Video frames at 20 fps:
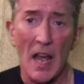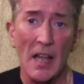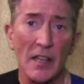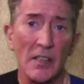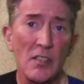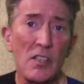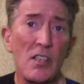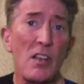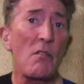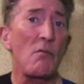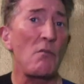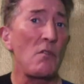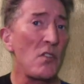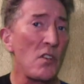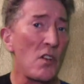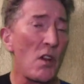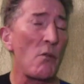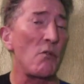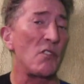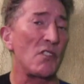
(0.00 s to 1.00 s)

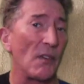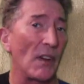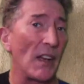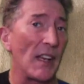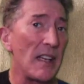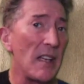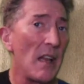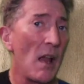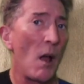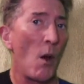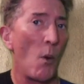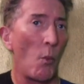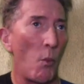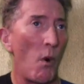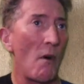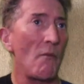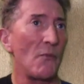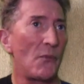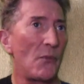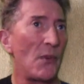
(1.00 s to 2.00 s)
usefully
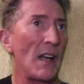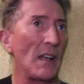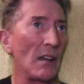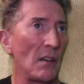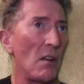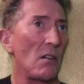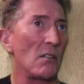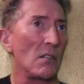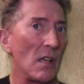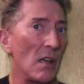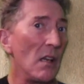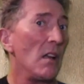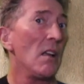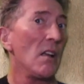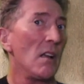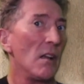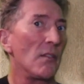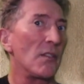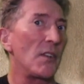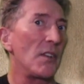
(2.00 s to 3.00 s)
1 fret longer
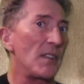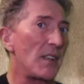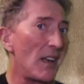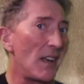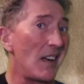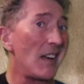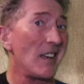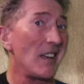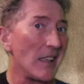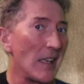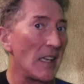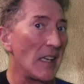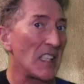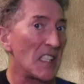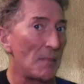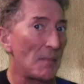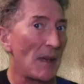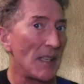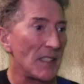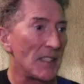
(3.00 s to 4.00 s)
than I
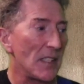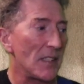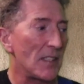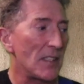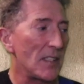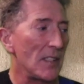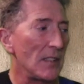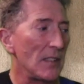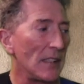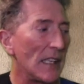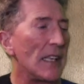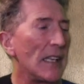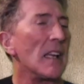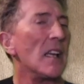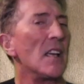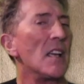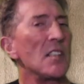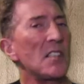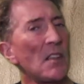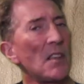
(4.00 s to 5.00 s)
expected, certainly.
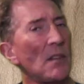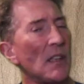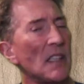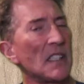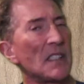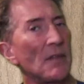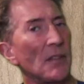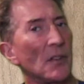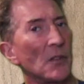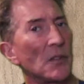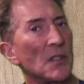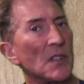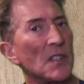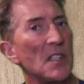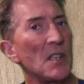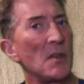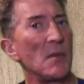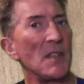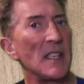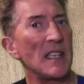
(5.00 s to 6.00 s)
So let's have a look and
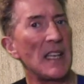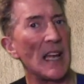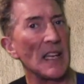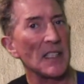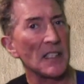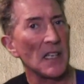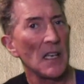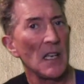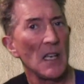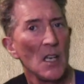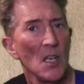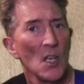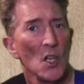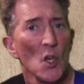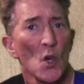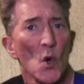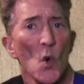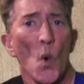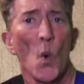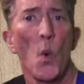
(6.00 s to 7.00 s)
see what you get.
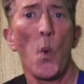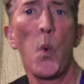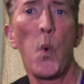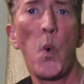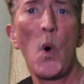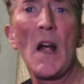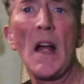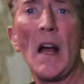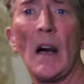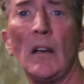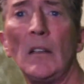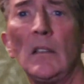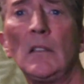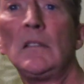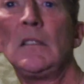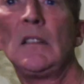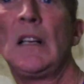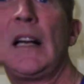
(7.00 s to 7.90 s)
Well,